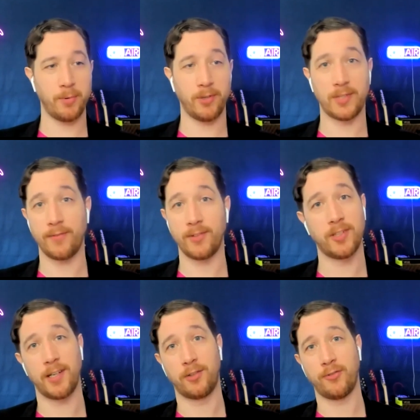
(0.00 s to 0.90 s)
anyone's ever
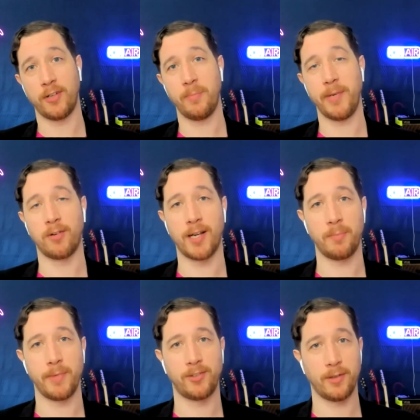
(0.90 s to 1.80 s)
said it's fun to be
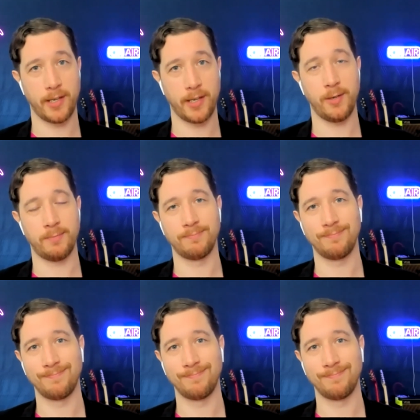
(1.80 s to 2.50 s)
around me, so thank you.